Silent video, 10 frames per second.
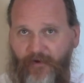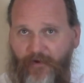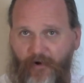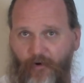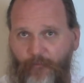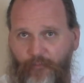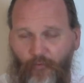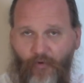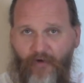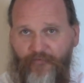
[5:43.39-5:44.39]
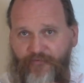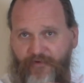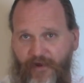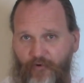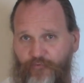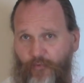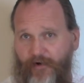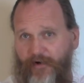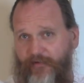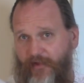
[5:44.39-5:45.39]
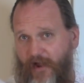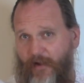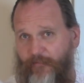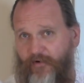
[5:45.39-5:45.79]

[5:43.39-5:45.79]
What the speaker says: you know, pull off the scales one at a time.